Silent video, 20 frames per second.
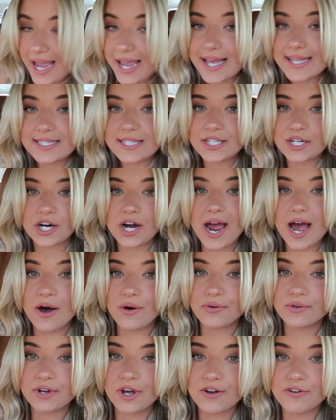I guess they're
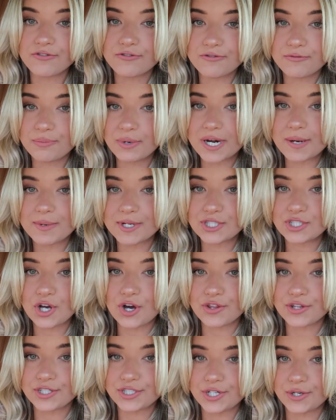out of pretty much
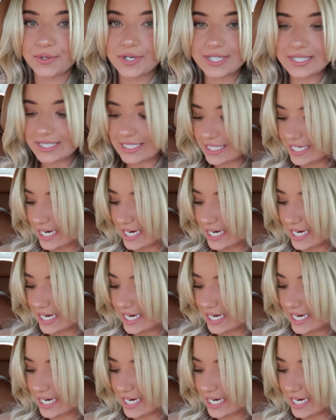all their donuts